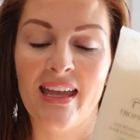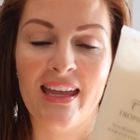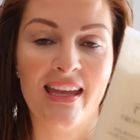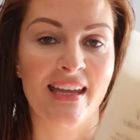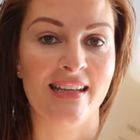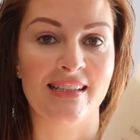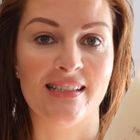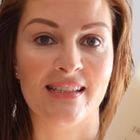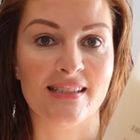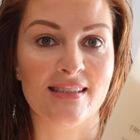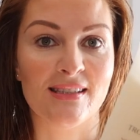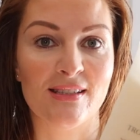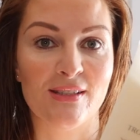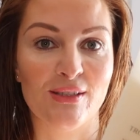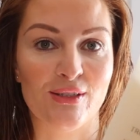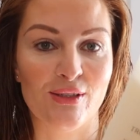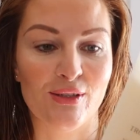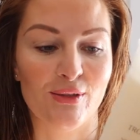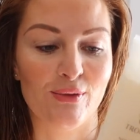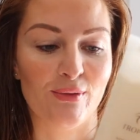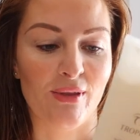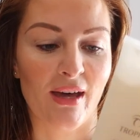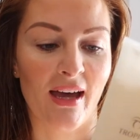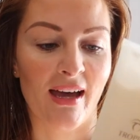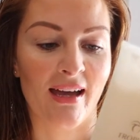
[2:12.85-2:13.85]
It doesn't
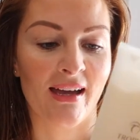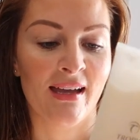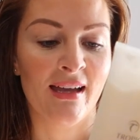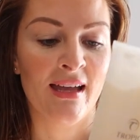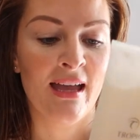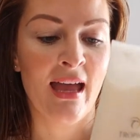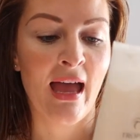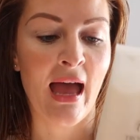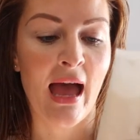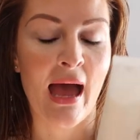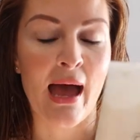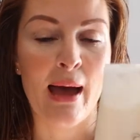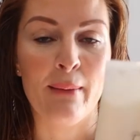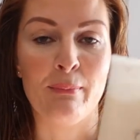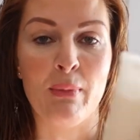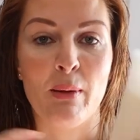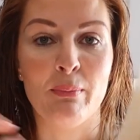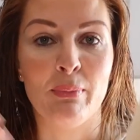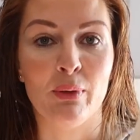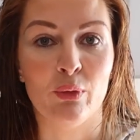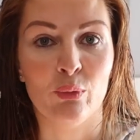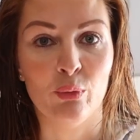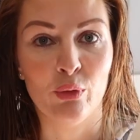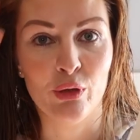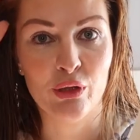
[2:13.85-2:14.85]
do that,
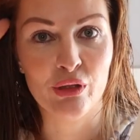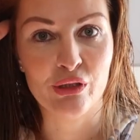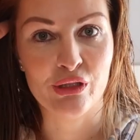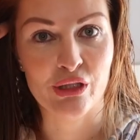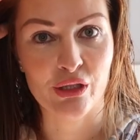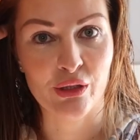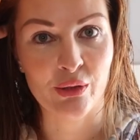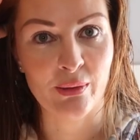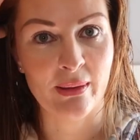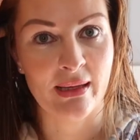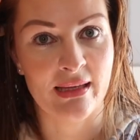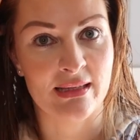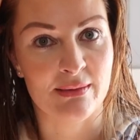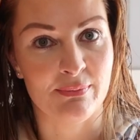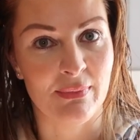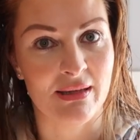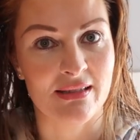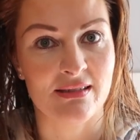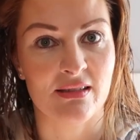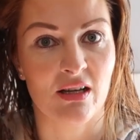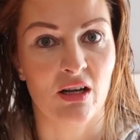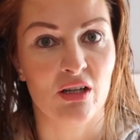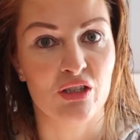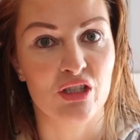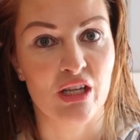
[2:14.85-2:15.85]
but what you do is
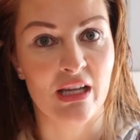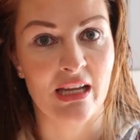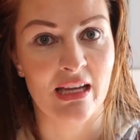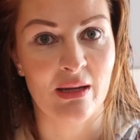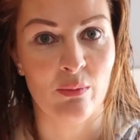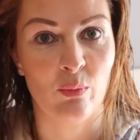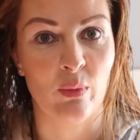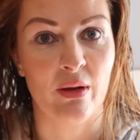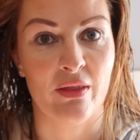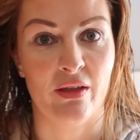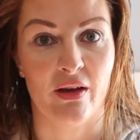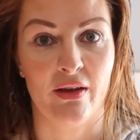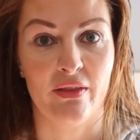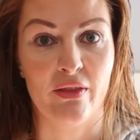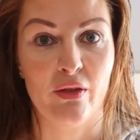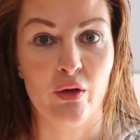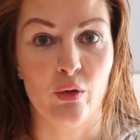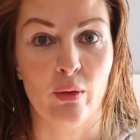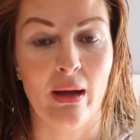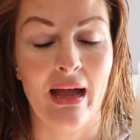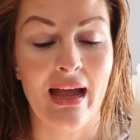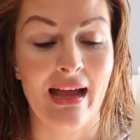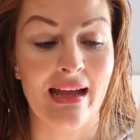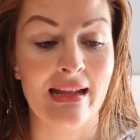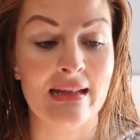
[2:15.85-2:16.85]
massage it in with either
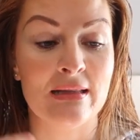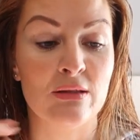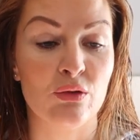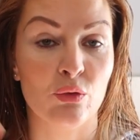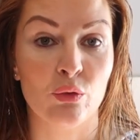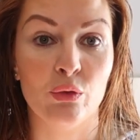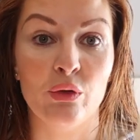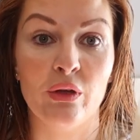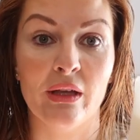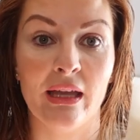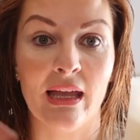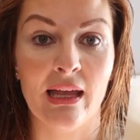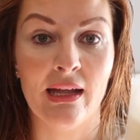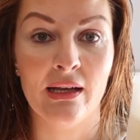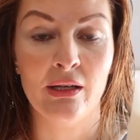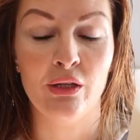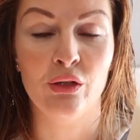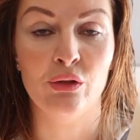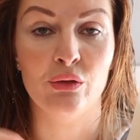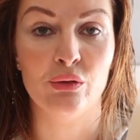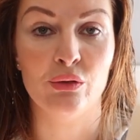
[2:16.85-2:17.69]
your hands, or you can